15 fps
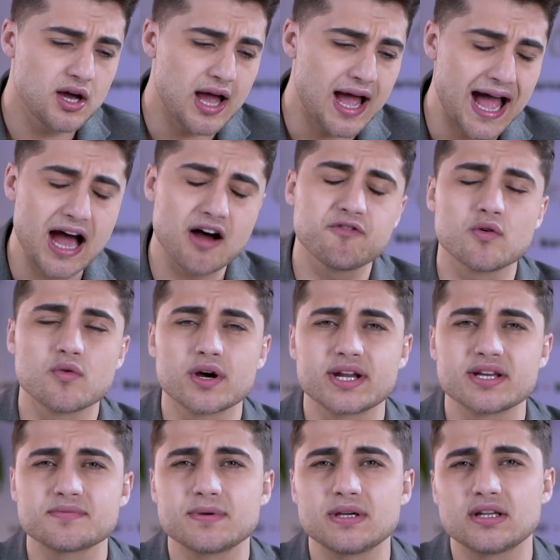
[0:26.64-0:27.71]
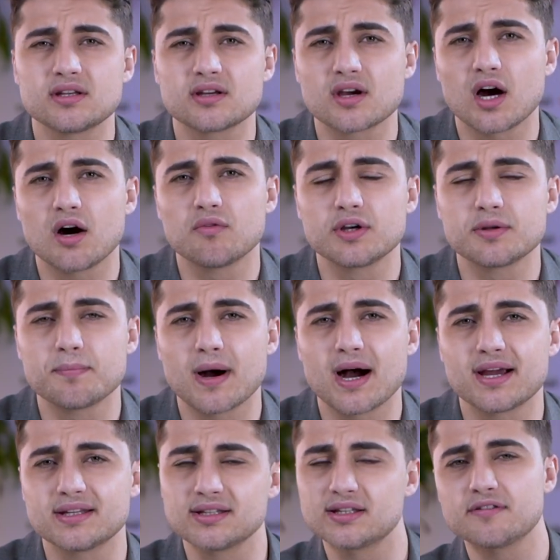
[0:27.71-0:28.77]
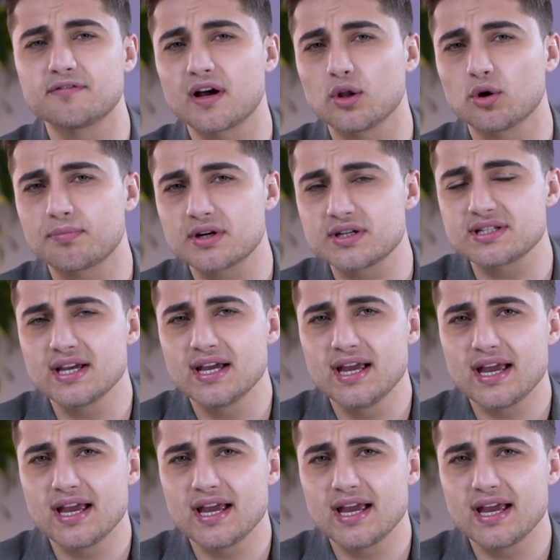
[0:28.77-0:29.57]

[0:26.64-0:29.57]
half of it is being covered by the developers